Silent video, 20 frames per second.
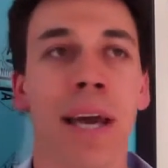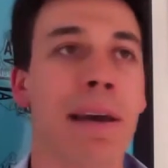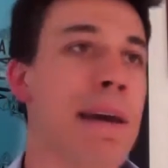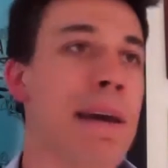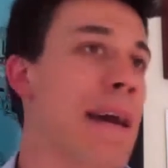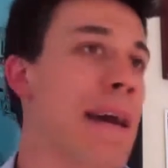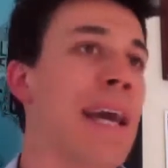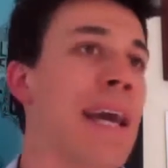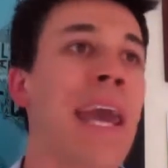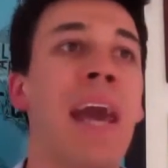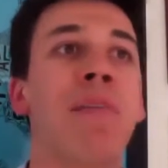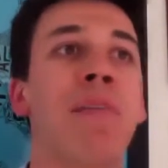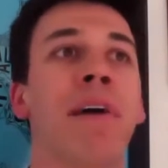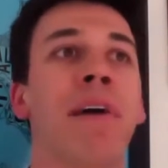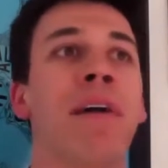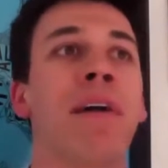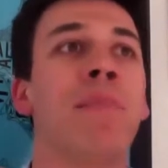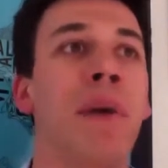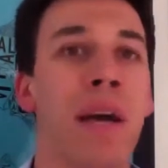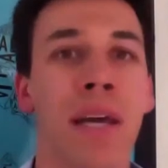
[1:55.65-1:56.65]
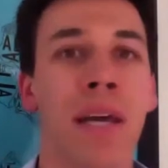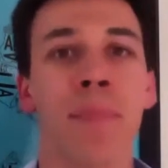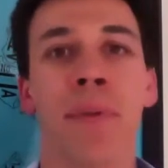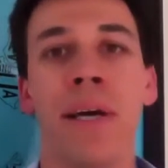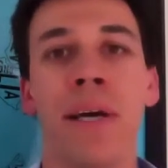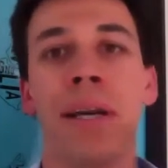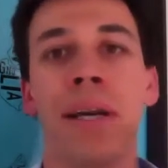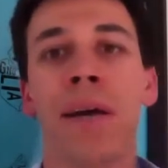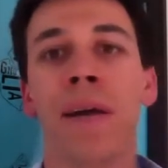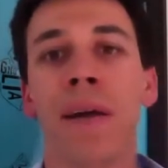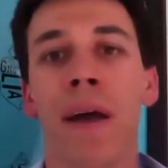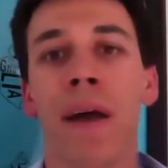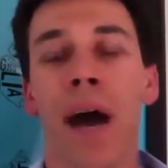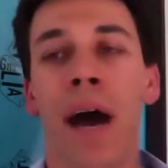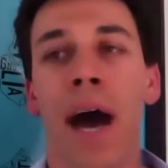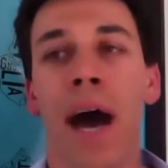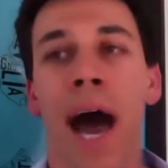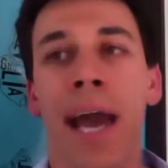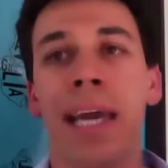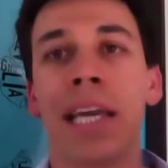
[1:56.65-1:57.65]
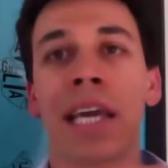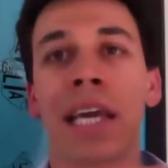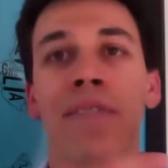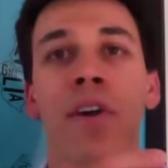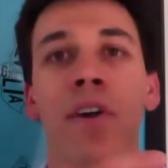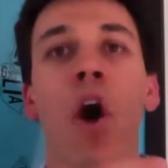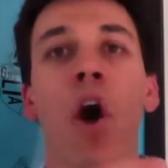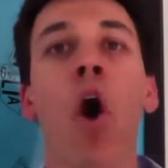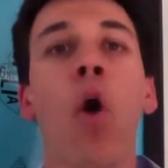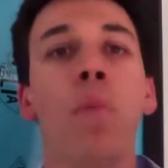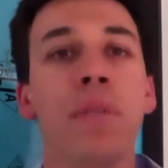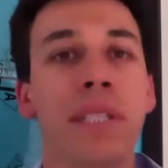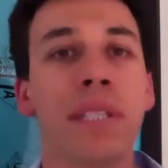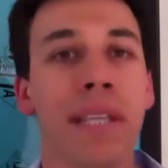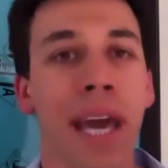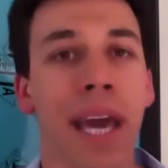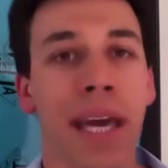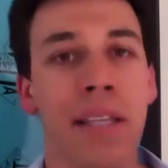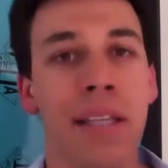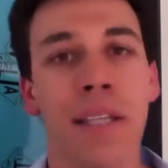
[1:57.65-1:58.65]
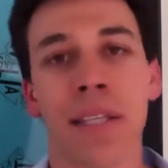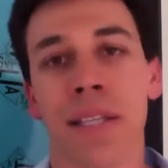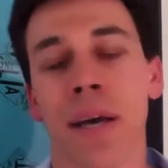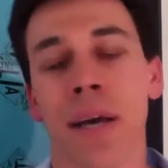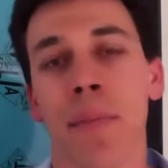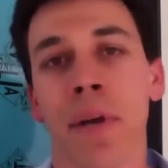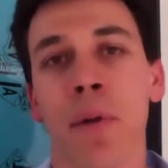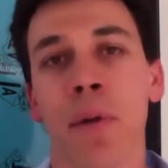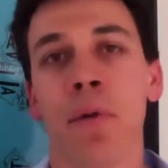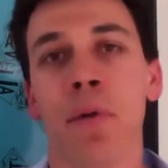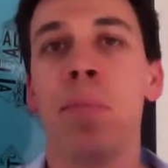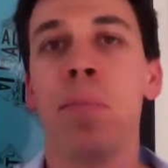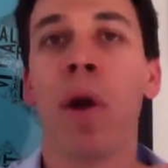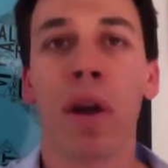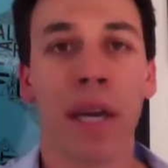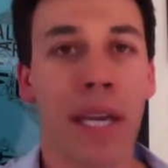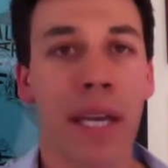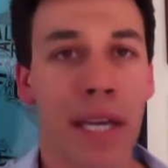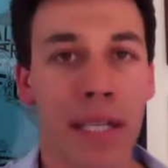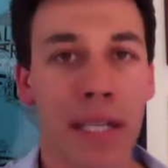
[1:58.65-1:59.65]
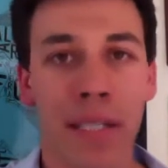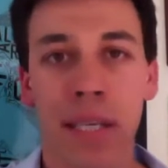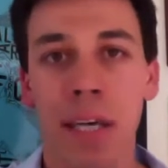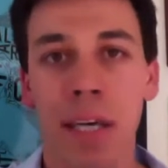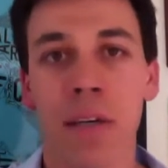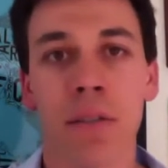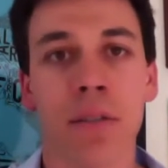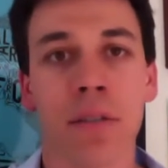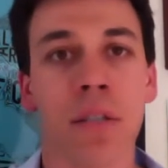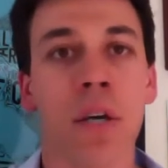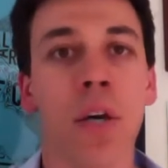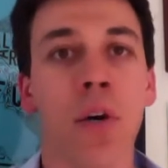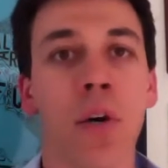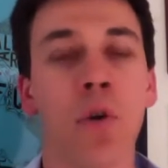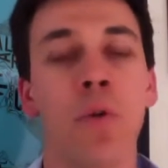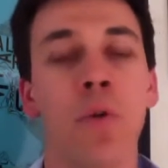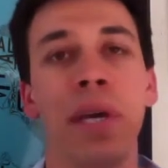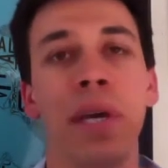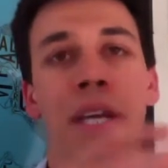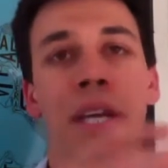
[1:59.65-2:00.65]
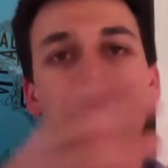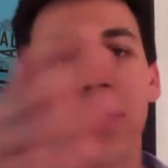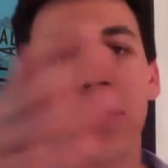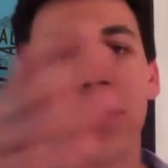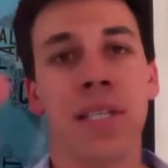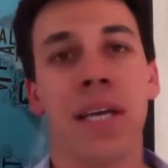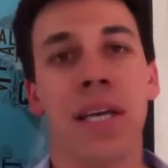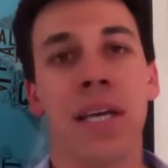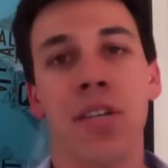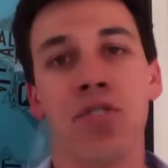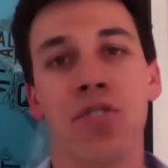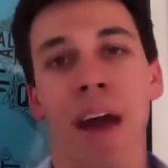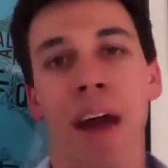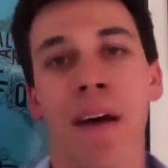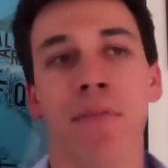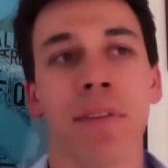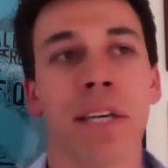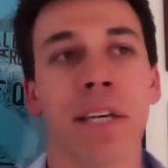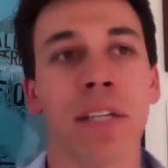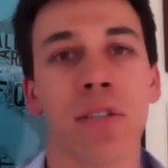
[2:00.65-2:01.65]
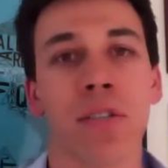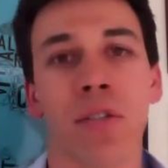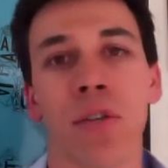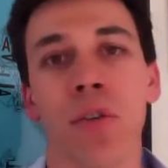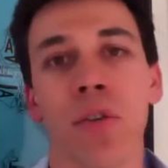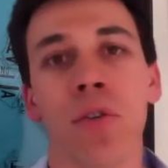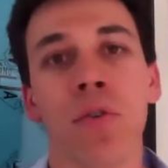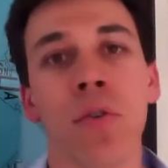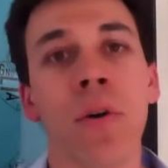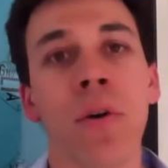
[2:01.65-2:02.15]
hey, I can't find money, but I can give a homestay to somebody with marketing skills who would be interested in traveling to